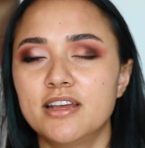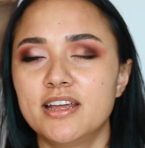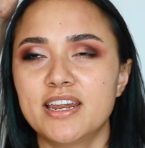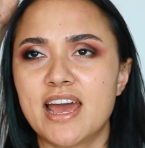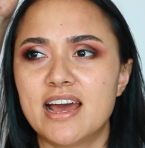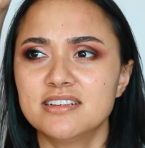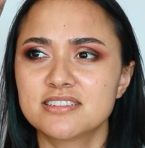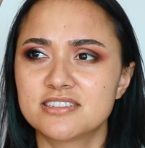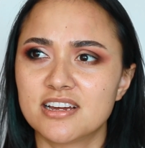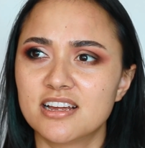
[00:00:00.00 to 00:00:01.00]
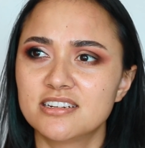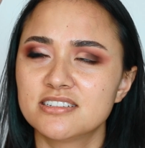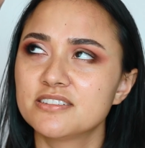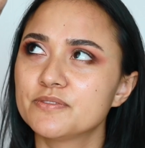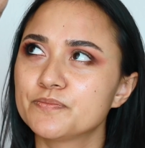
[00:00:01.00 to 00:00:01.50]
And it has done
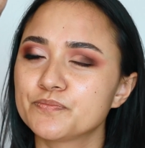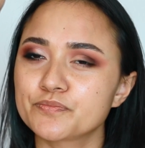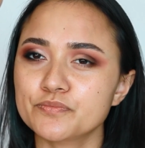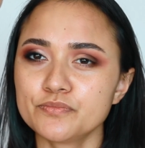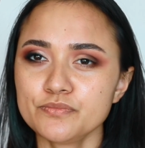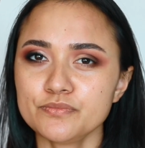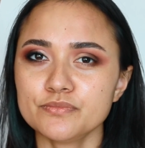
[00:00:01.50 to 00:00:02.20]
cool.